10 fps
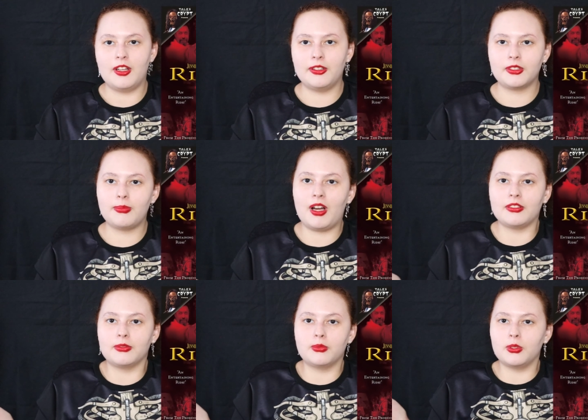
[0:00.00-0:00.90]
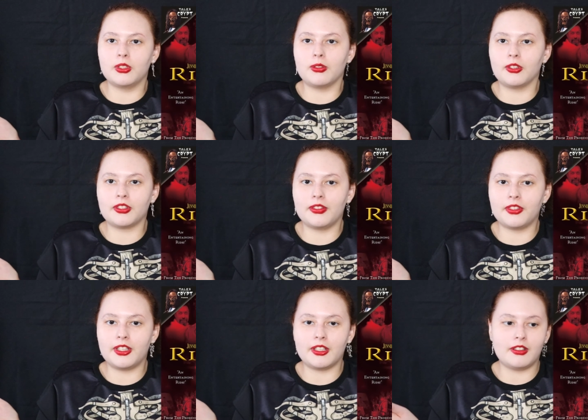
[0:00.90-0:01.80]
It was about voodoo or
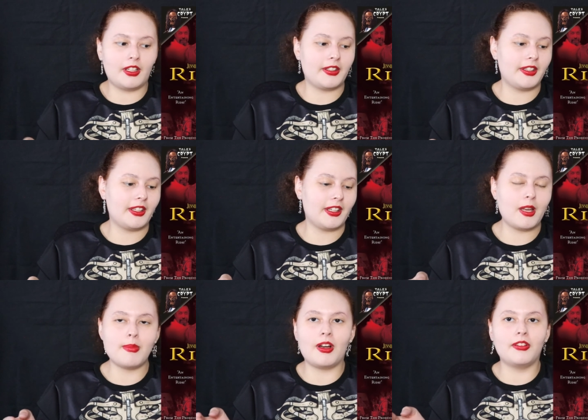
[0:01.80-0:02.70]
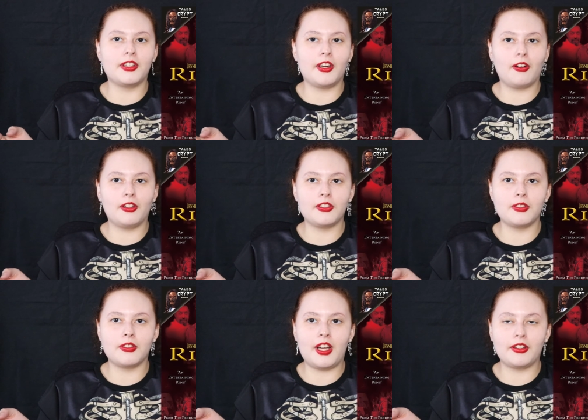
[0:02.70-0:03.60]
something. I think it came out in the early
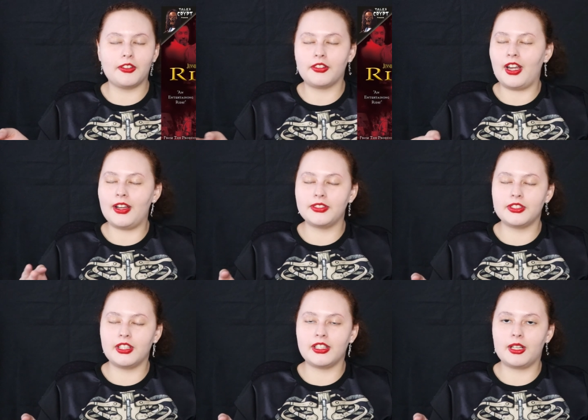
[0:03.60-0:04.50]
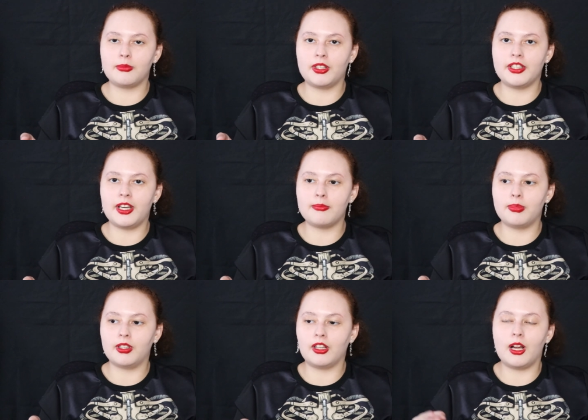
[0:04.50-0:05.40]
2000s. I haven't seen that one yet,
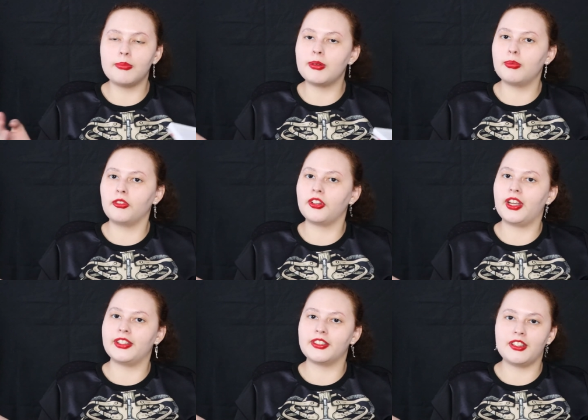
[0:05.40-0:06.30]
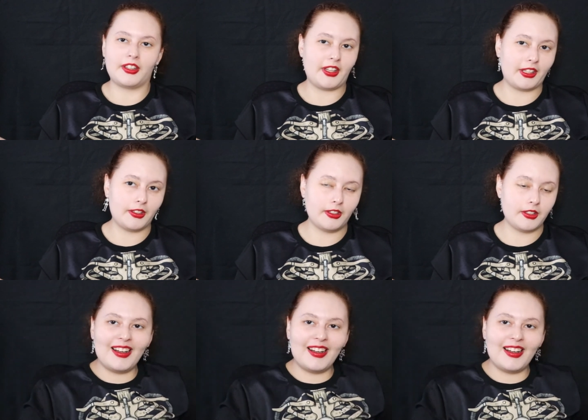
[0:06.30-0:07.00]
but a lot of people say it's not that good.